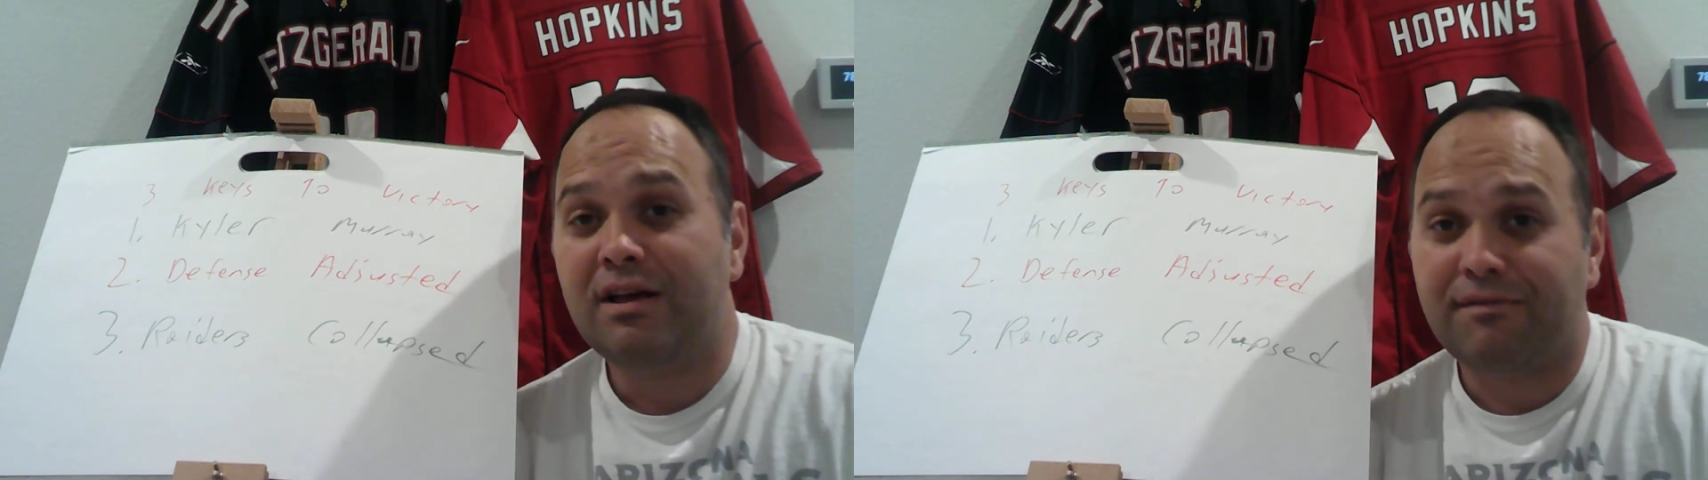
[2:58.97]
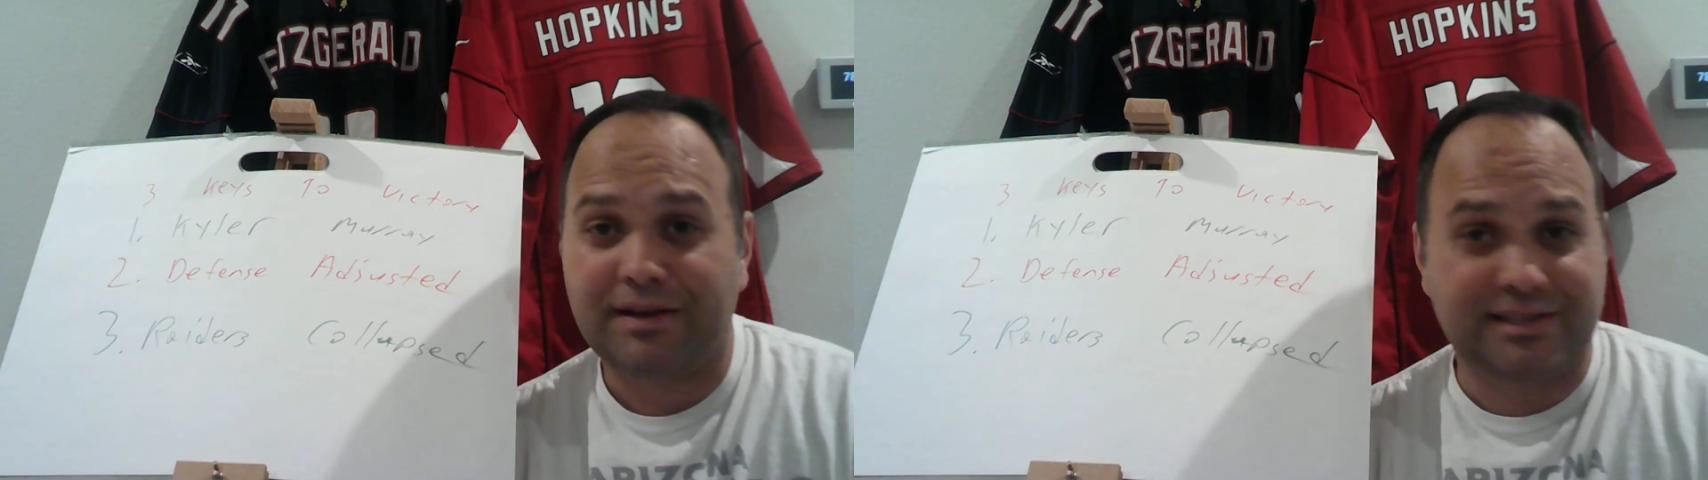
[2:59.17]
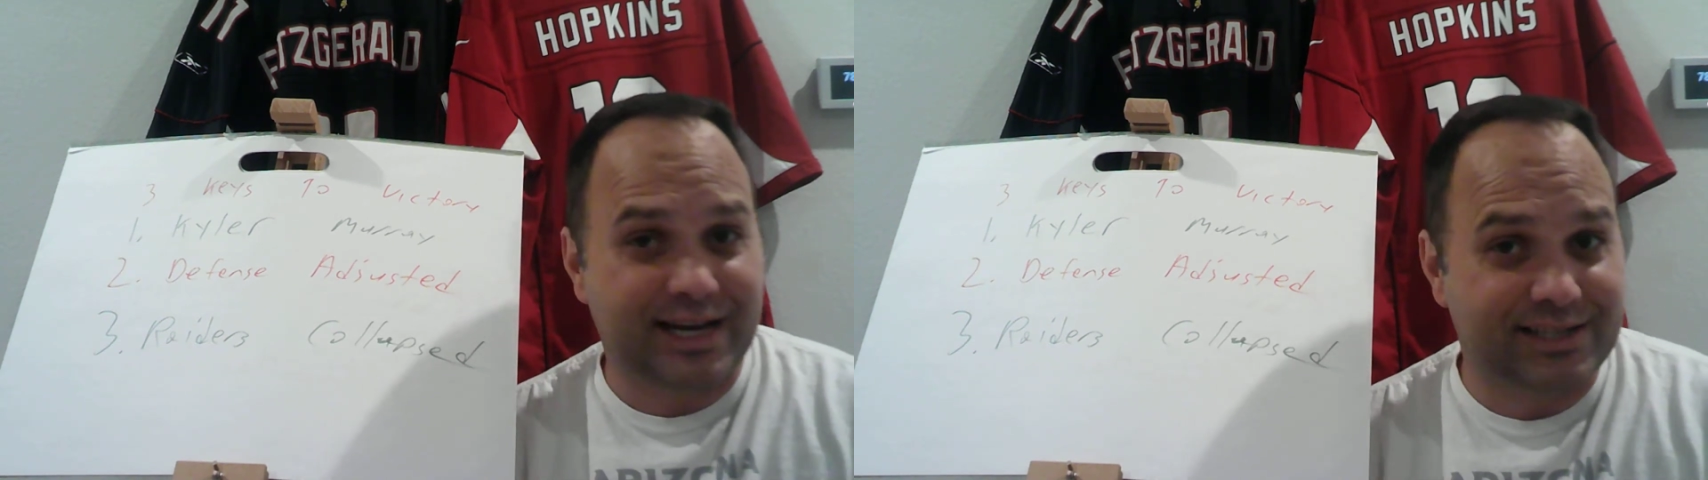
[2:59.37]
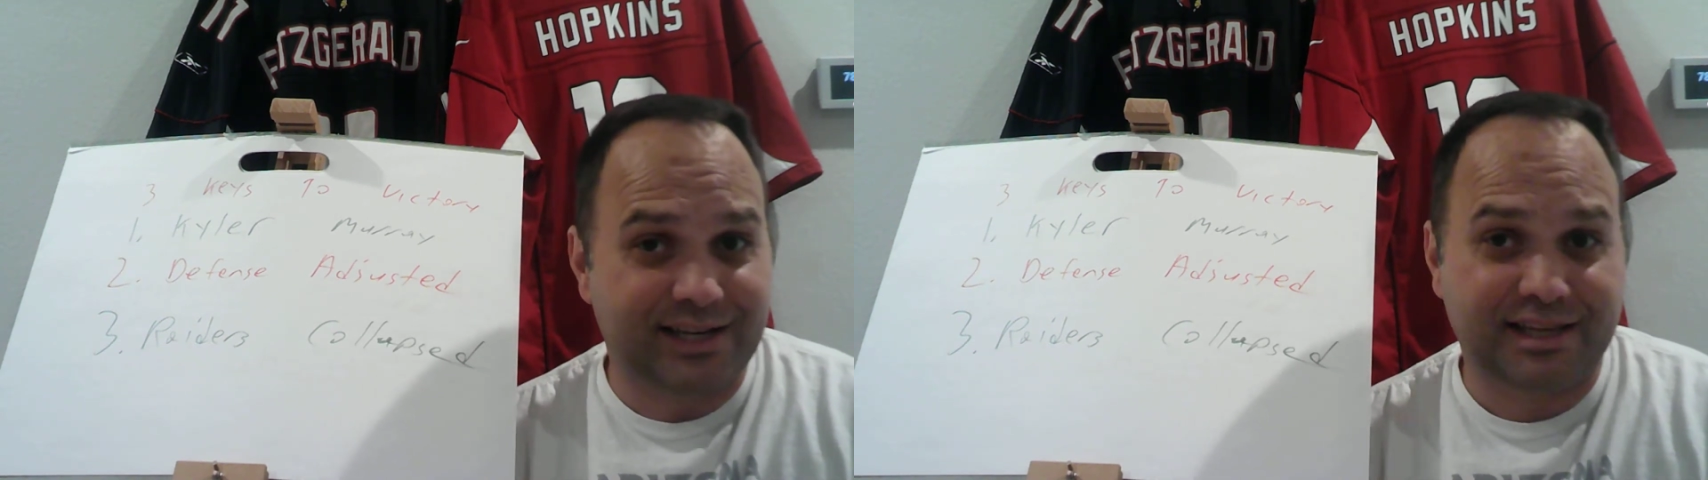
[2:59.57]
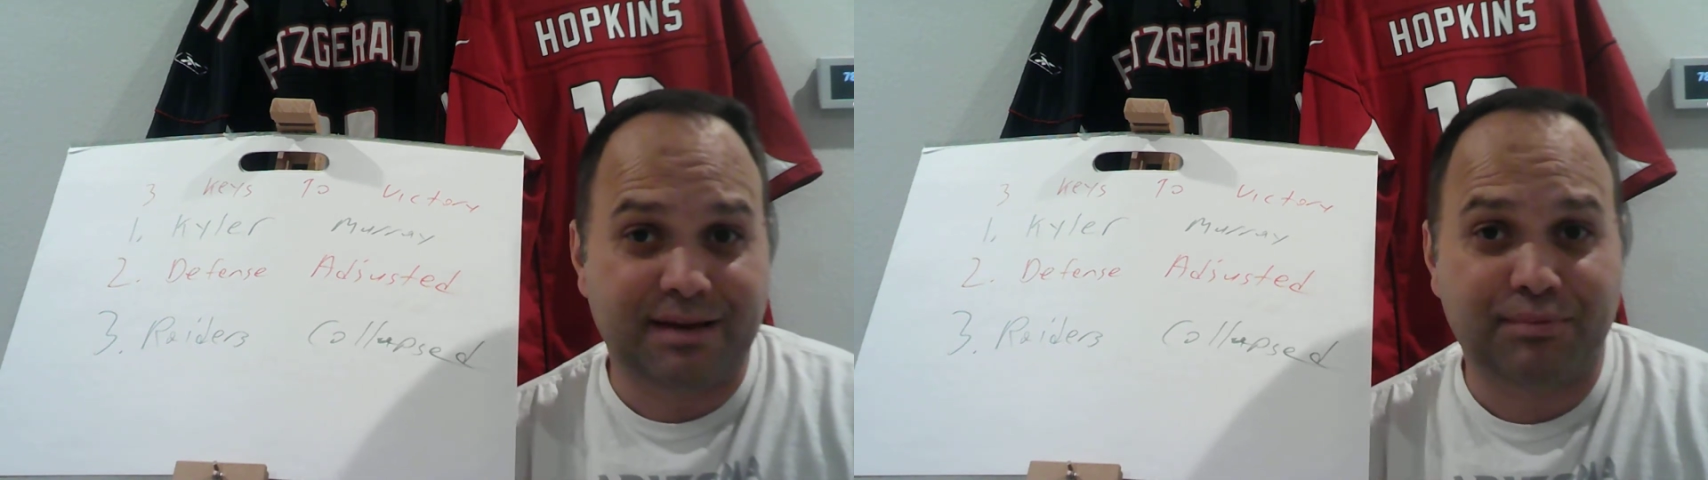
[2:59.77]

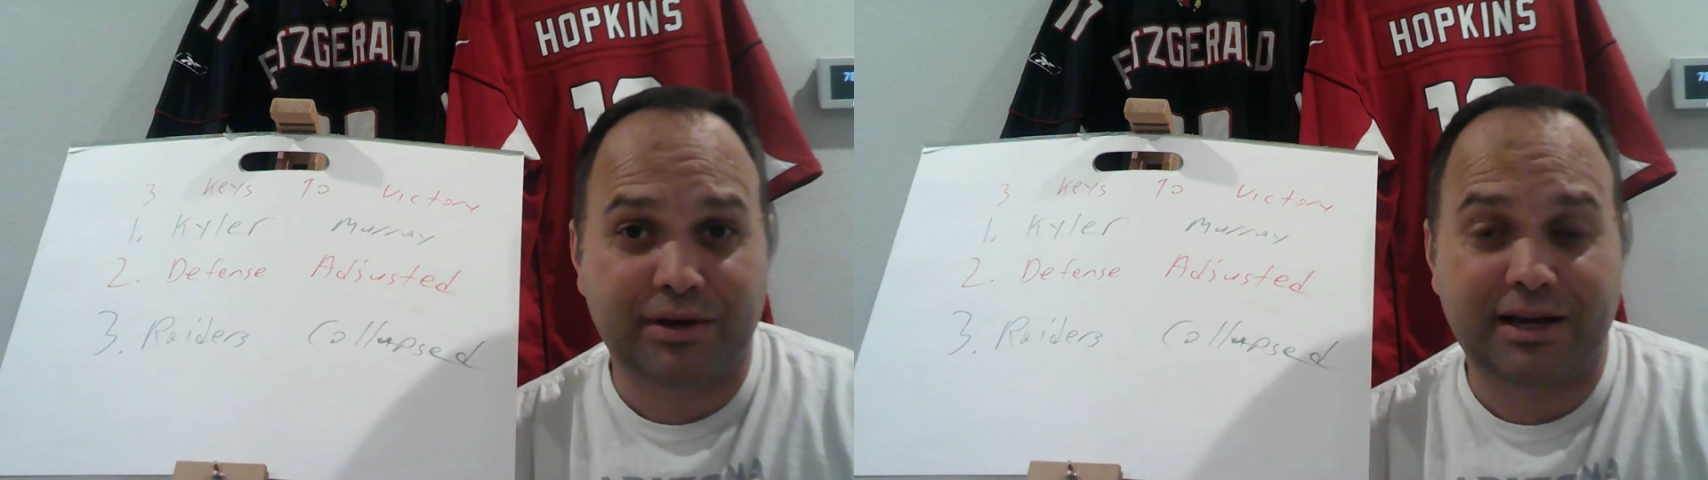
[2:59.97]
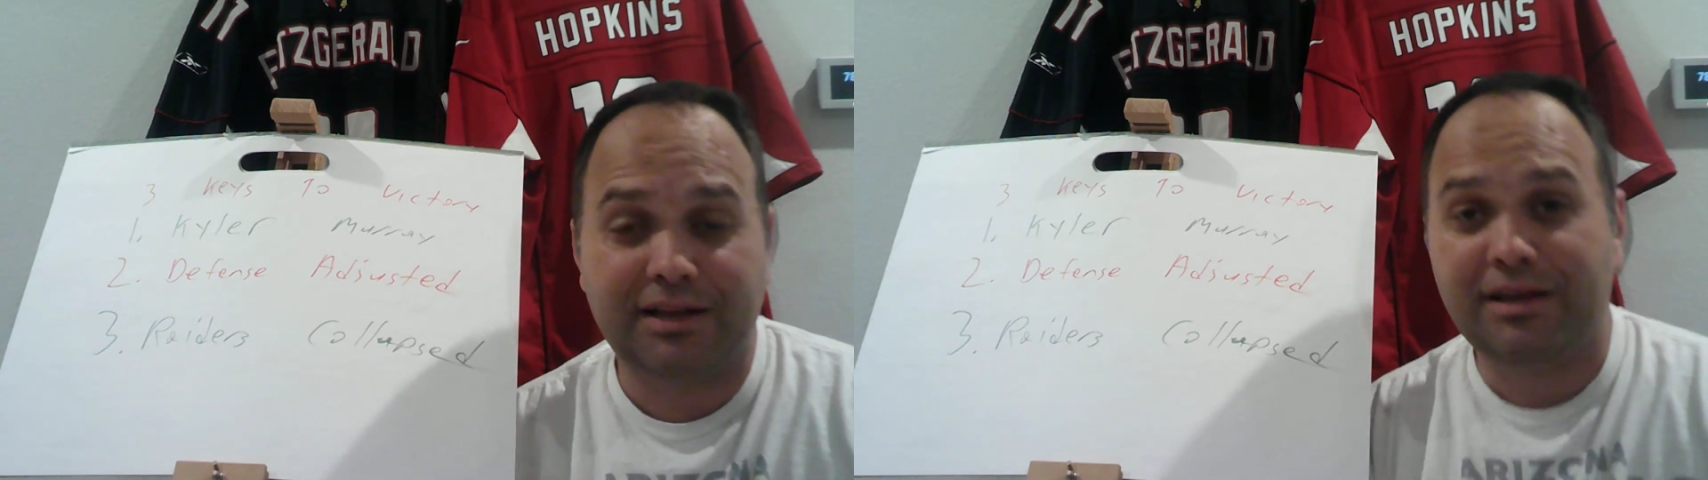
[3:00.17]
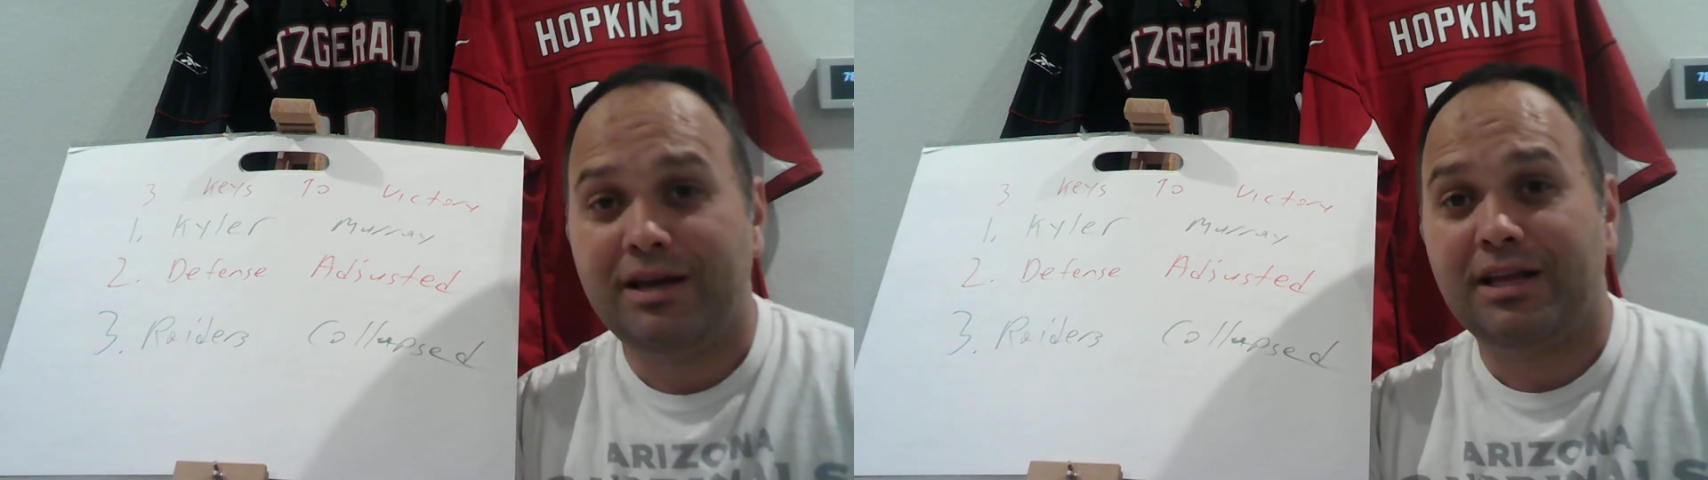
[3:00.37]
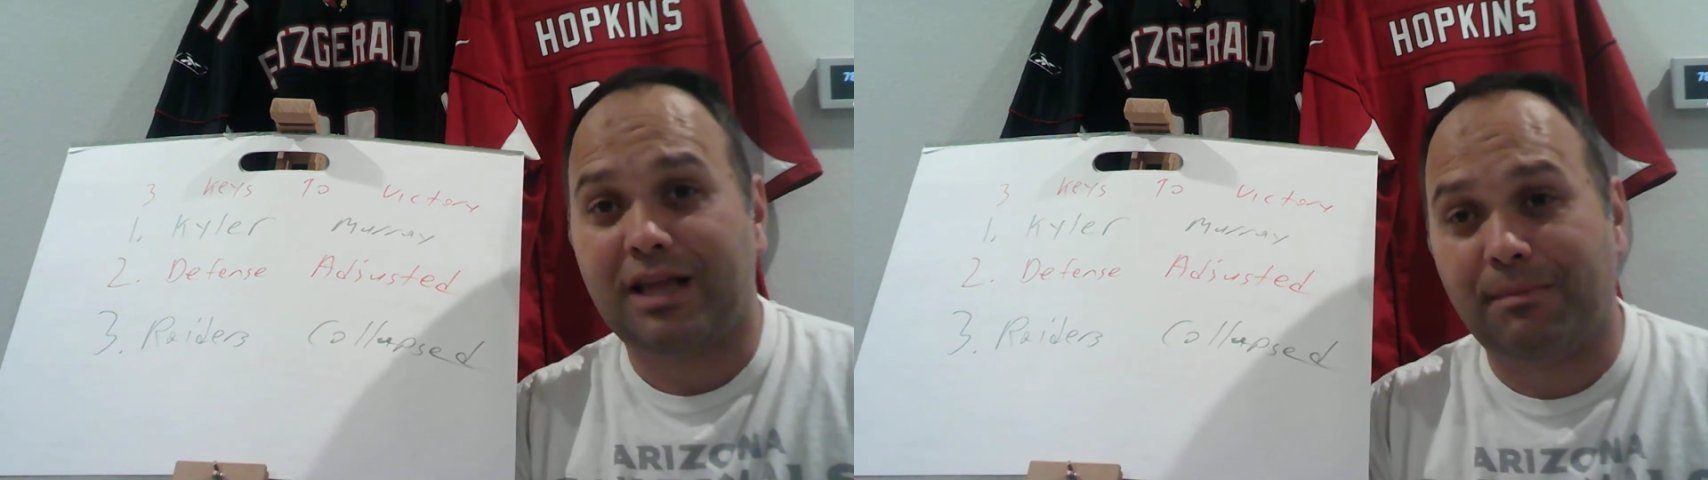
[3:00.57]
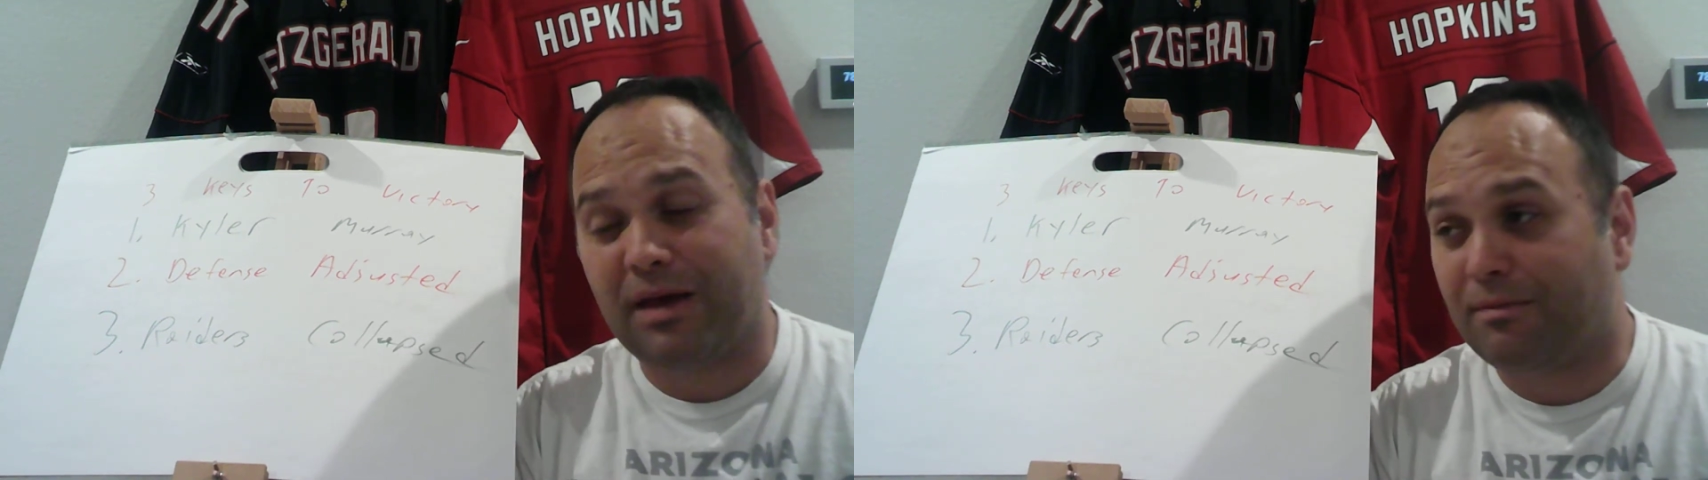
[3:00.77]
fantastic they played.
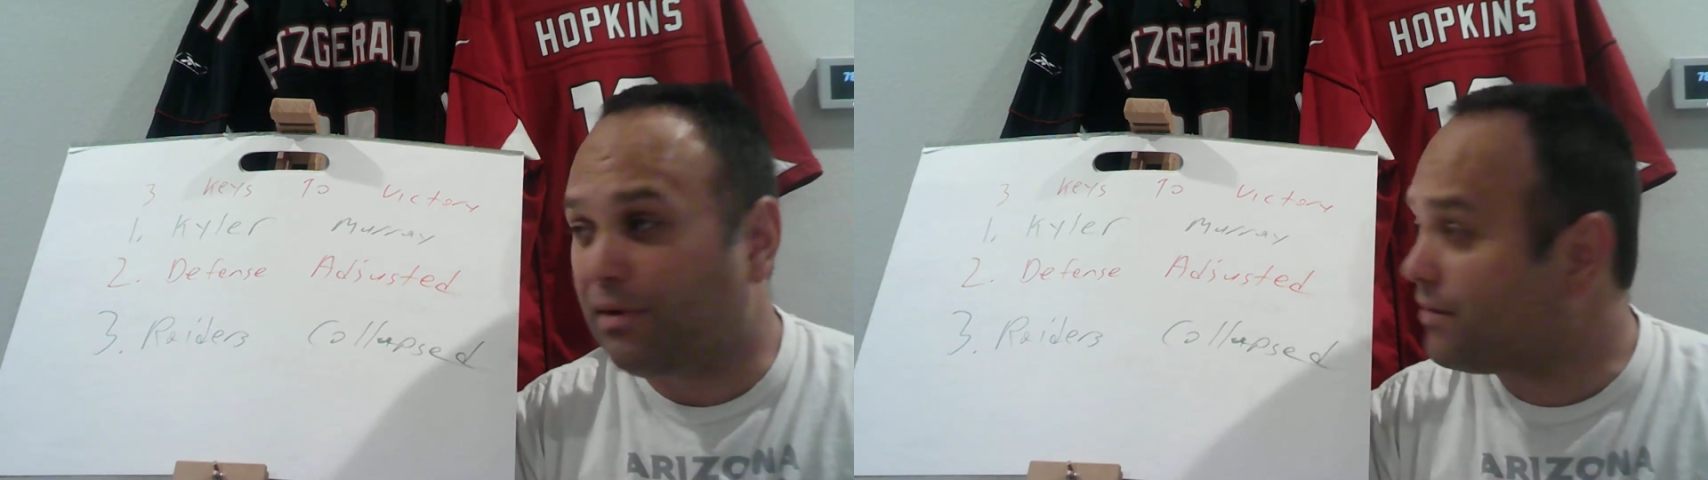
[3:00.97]
They make big